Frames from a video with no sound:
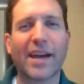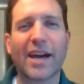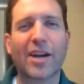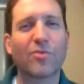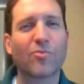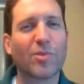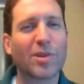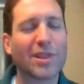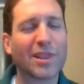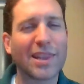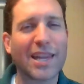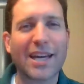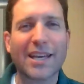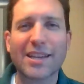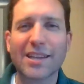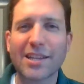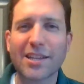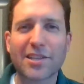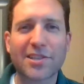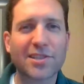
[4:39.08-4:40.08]
and
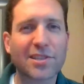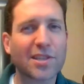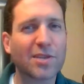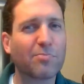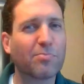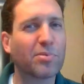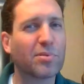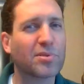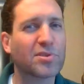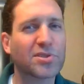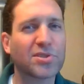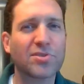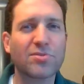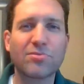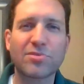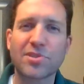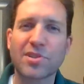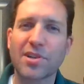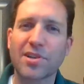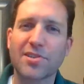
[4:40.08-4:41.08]
relentlessly
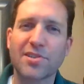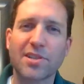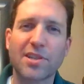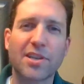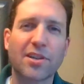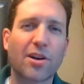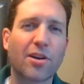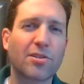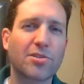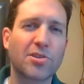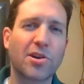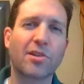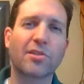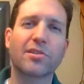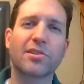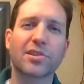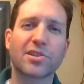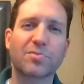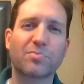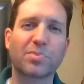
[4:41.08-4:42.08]
pursues us in our
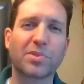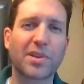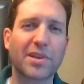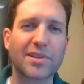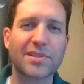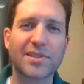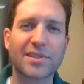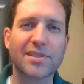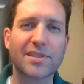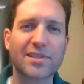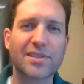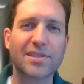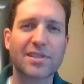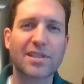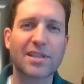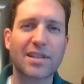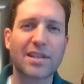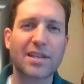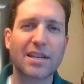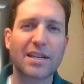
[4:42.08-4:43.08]
darkest
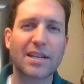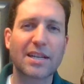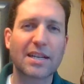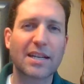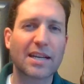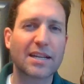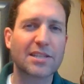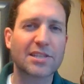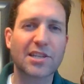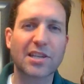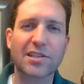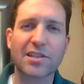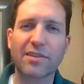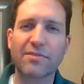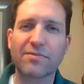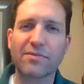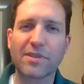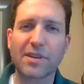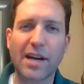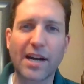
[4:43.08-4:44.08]
places and says,
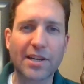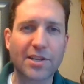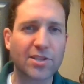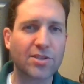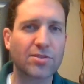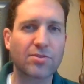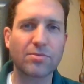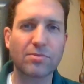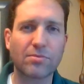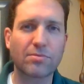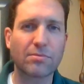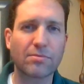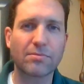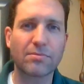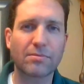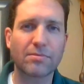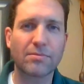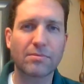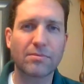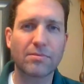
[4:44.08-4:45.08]
I've got you
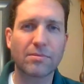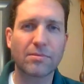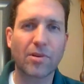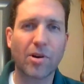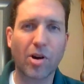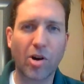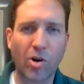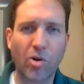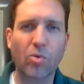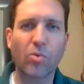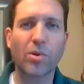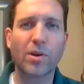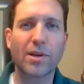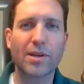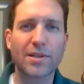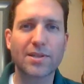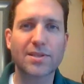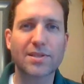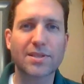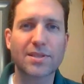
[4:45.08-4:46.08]

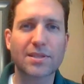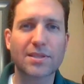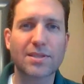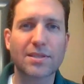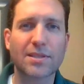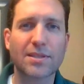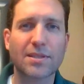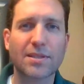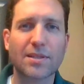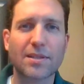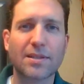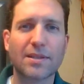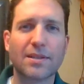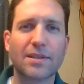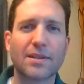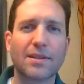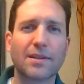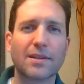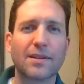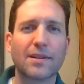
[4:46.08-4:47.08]
always.
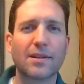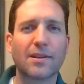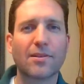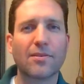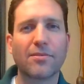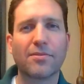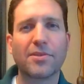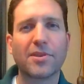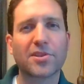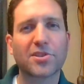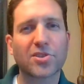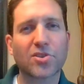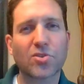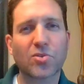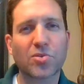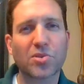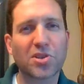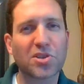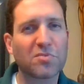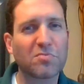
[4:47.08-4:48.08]
This
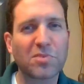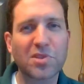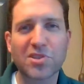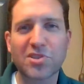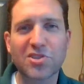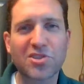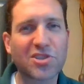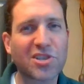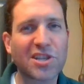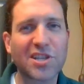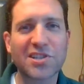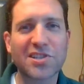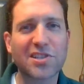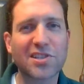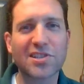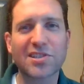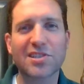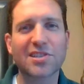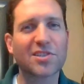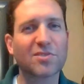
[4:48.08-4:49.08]
Christmas
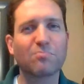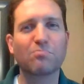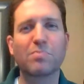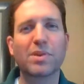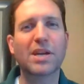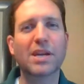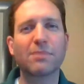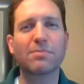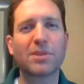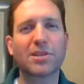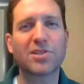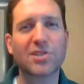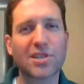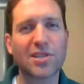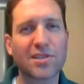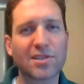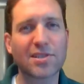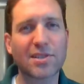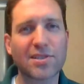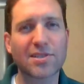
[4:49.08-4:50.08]
Jesus, this baby
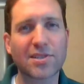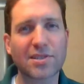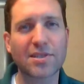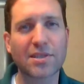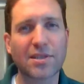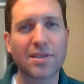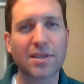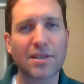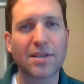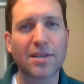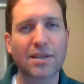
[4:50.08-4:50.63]
Jesus,